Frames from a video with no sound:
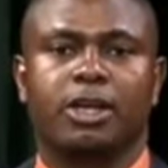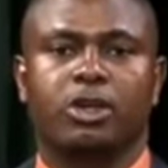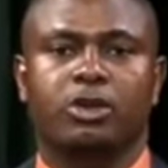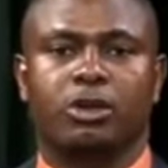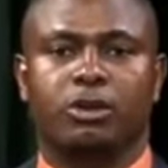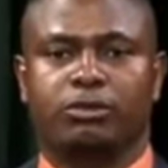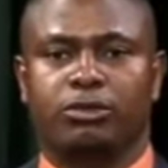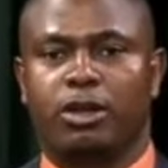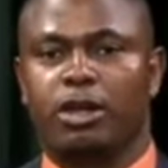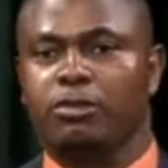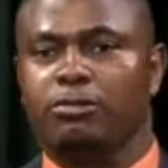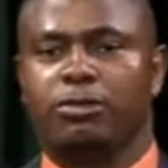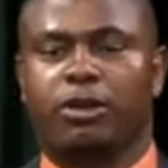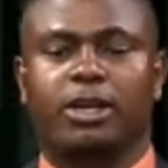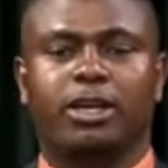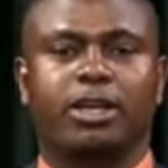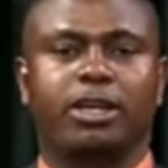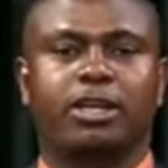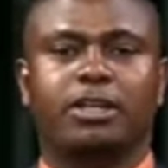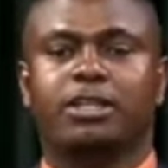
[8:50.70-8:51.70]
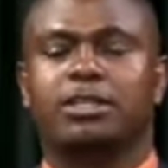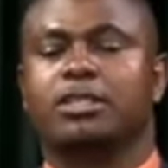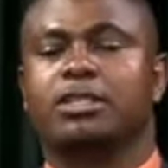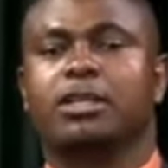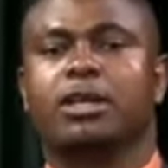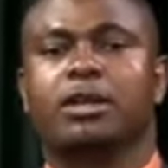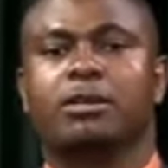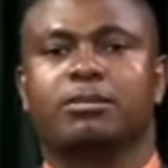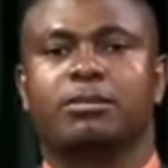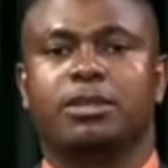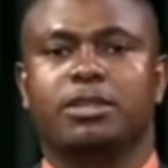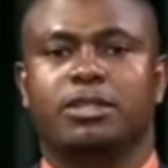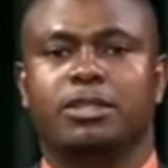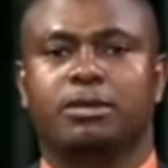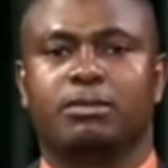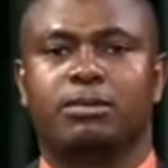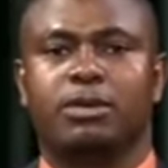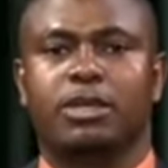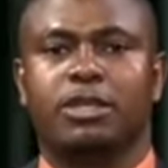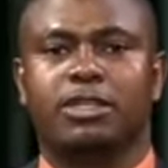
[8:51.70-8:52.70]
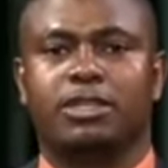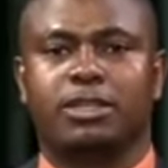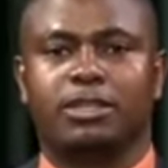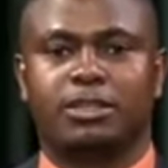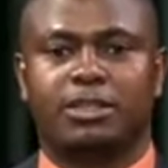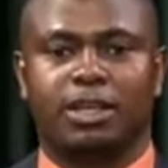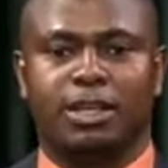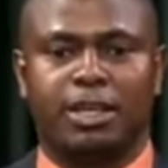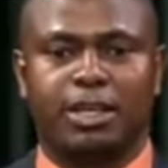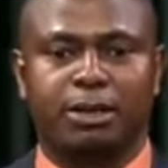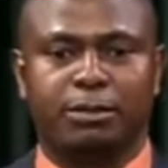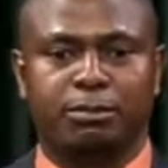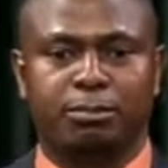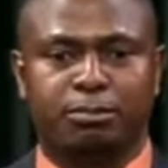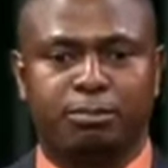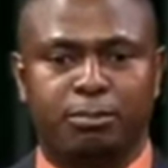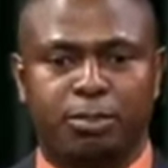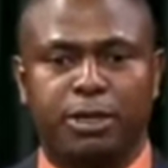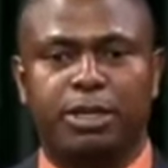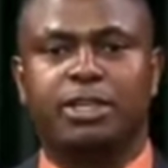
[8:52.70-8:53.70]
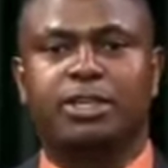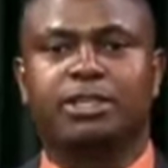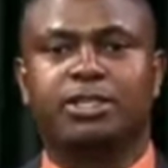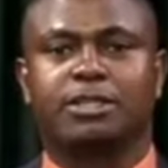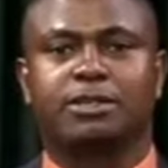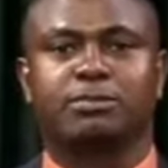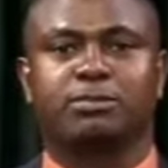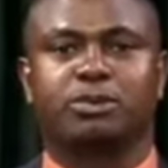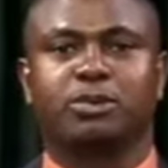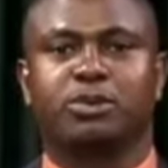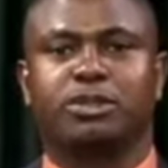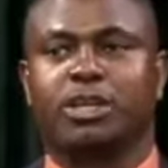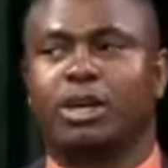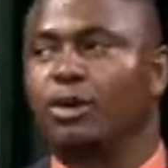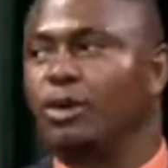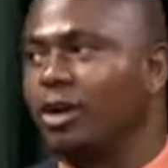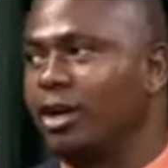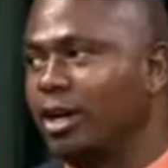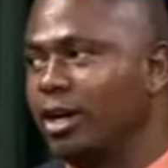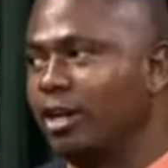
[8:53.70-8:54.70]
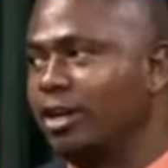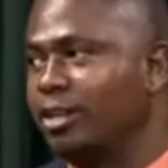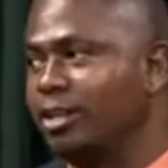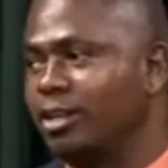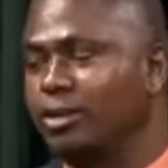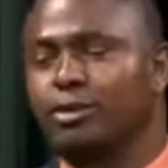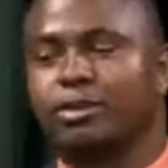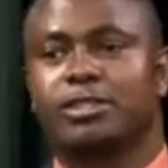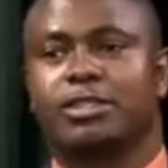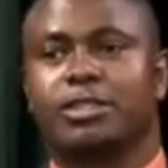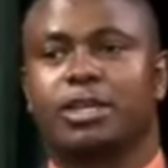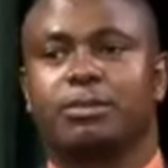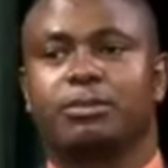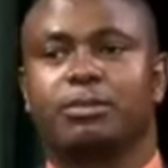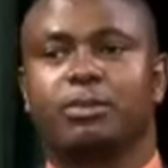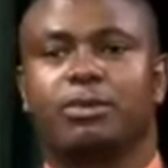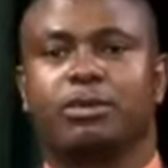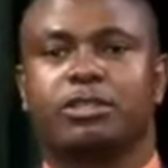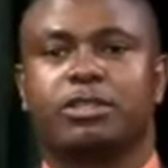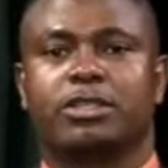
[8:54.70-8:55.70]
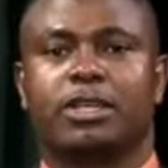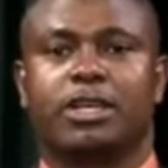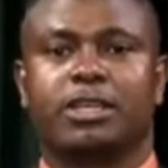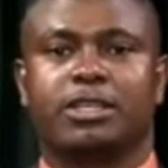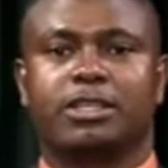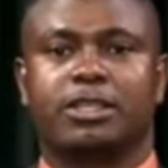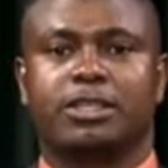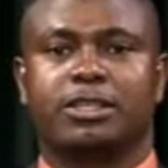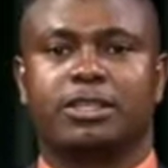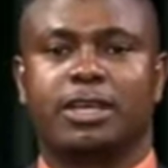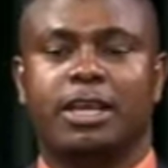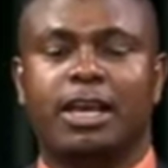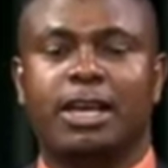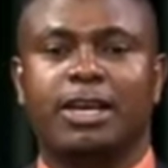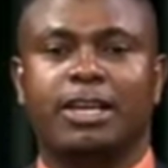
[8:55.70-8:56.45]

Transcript: You have never heard Mr. Biti saying, please put our country on sanctions.